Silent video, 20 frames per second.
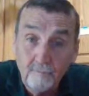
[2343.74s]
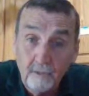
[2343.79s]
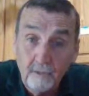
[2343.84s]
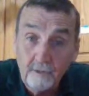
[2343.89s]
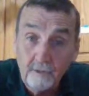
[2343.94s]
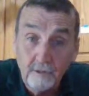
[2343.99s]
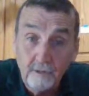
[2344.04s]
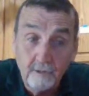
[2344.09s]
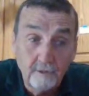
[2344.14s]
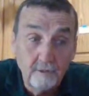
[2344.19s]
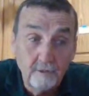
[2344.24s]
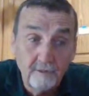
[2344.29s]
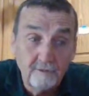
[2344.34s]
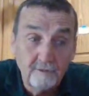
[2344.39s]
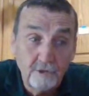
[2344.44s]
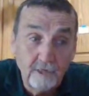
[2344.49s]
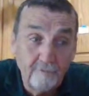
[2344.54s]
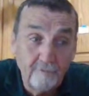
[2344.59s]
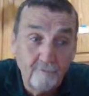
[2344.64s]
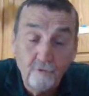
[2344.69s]
Uh, is
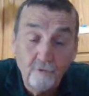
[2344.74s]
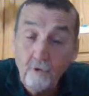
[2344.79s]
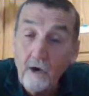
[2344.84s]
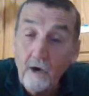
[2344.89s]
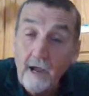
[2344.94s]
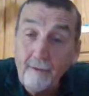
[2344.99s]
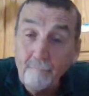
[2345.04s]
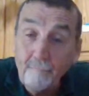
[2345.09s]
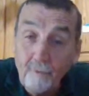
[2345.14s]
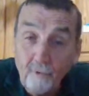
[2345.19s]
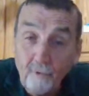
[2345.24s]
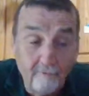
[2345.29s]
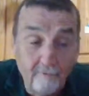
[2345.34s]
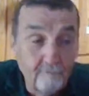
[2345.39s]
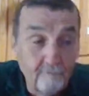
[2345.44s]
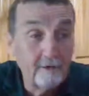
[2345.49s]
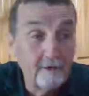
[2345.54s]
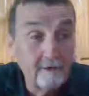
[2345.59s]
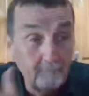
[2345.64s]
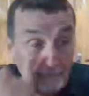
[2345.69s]
Jeff Kripal, a
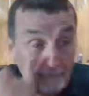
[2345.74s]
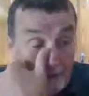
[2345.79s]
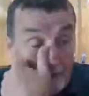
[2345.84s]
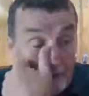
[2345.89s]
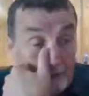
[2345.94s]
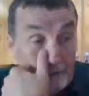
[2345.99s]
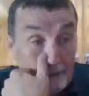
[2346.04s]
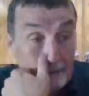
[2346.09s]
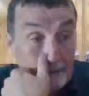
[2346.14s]
friend of mine.